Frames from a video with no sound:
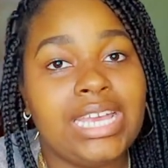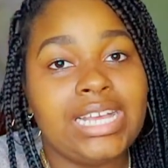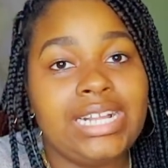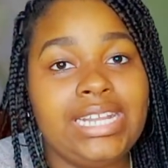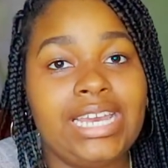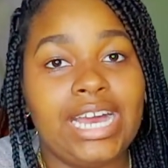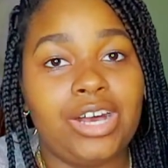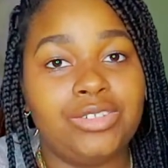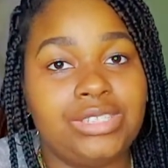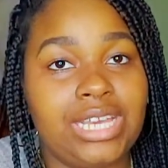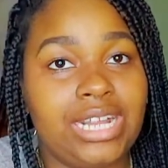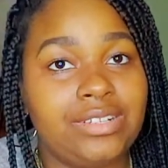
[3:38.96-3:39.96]
clear
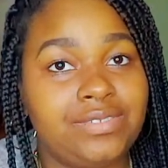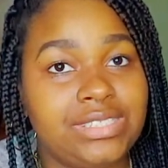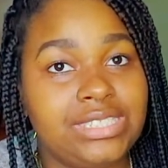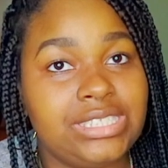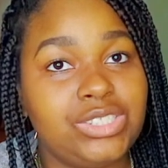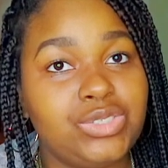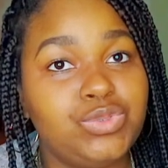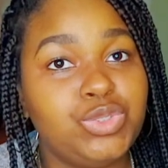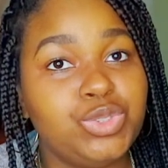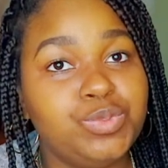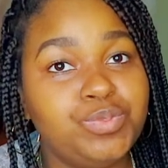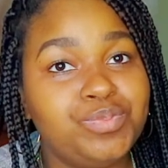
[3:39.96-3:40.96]
out the elephant in the
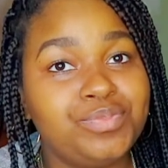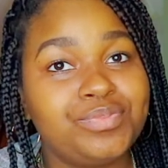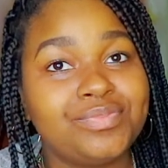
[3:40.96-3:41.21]
room.